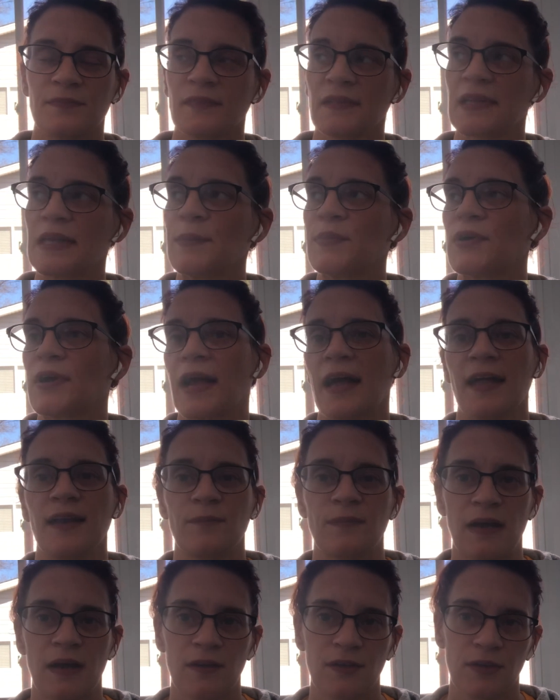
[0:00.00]
keep your head
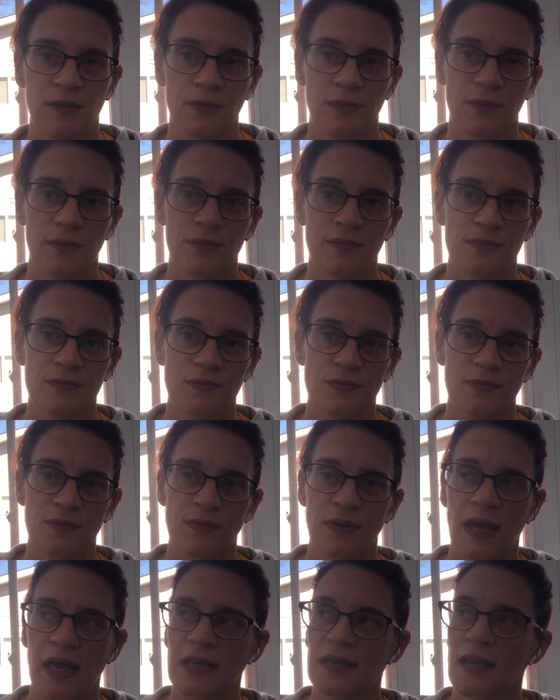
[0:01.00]
about you
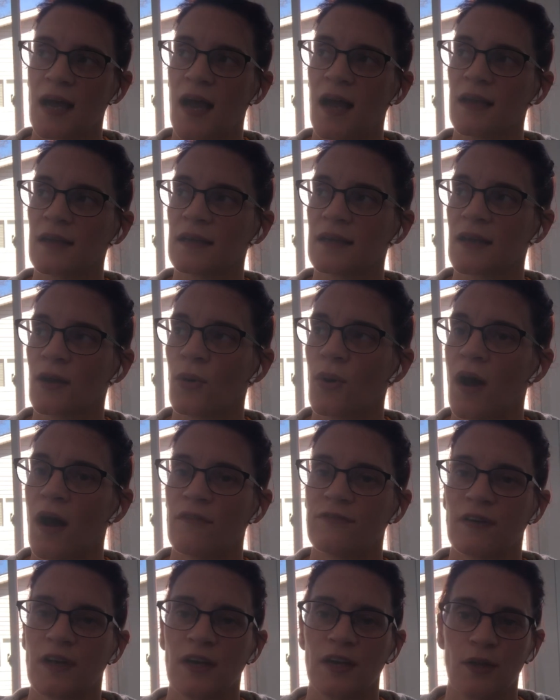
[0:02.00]
and not go
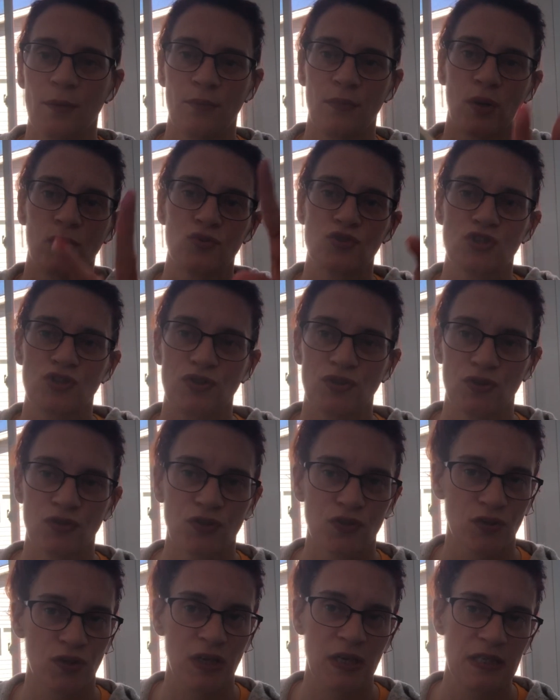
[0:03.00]
off on an emotional
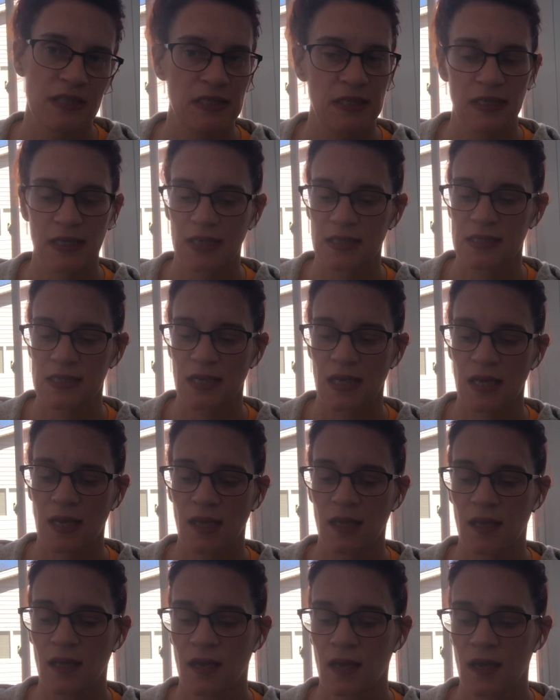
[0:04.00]
craziness. And
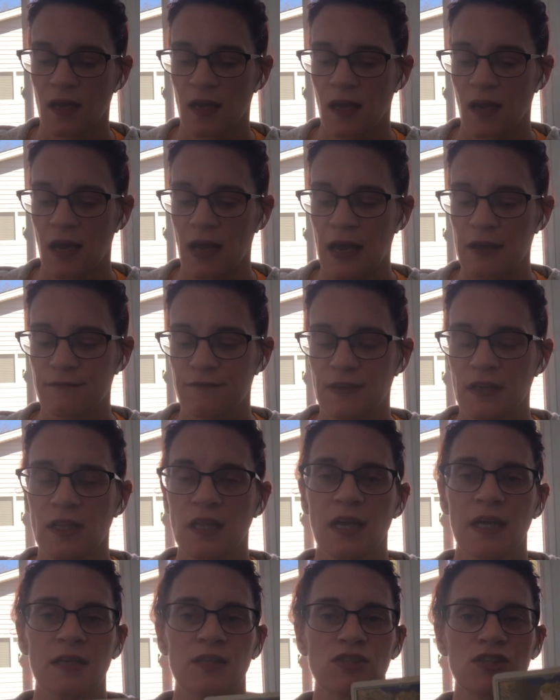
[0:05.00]
I, I feel
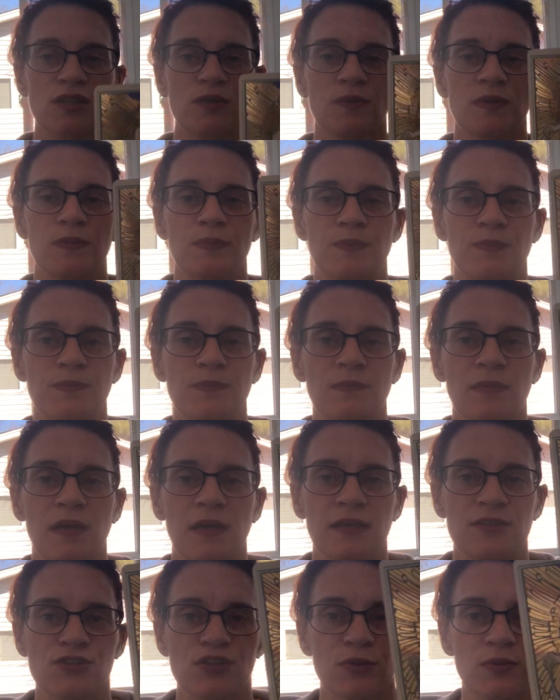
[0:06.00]
like she would
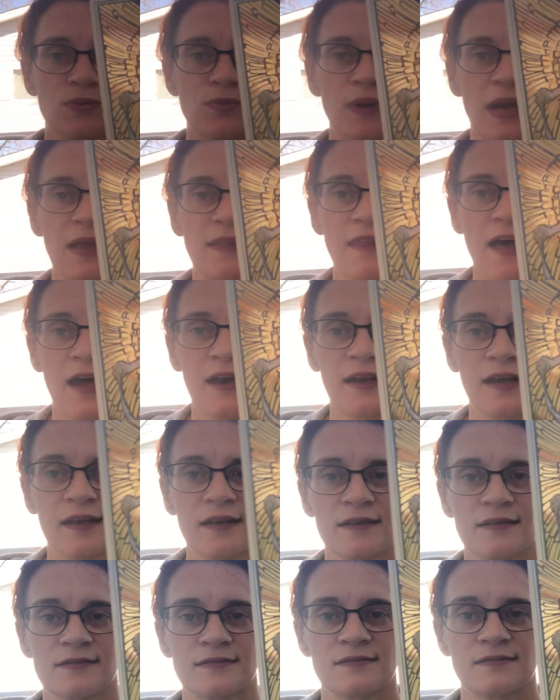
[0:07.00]
she would rein that in
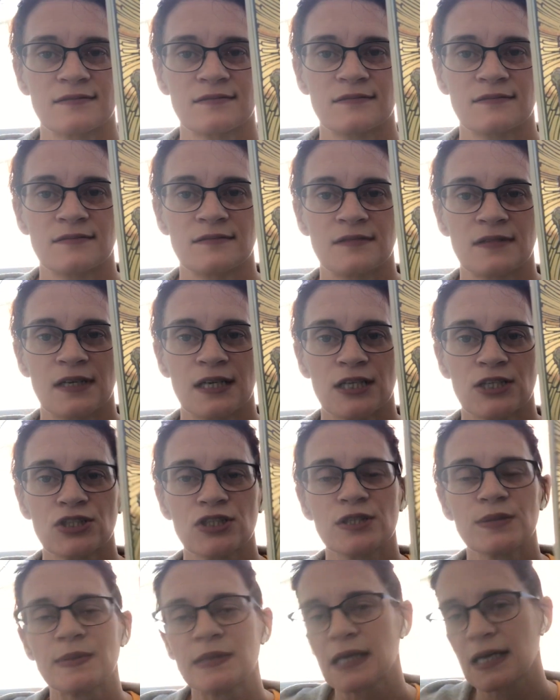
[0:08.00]

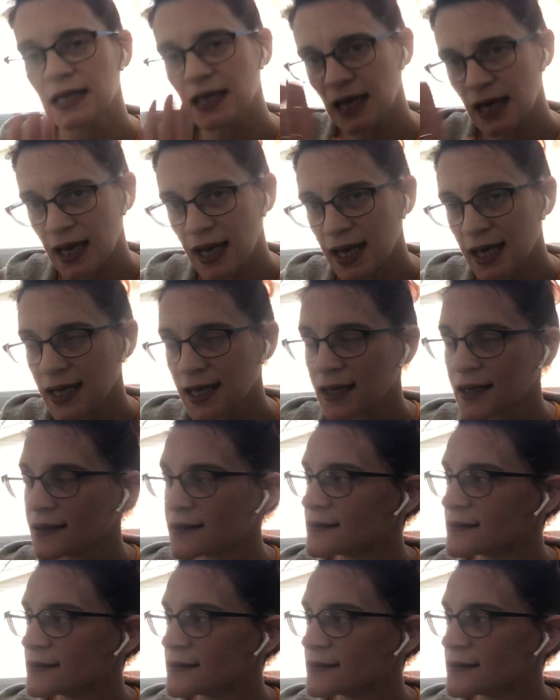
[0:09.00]
She'd be like, hey,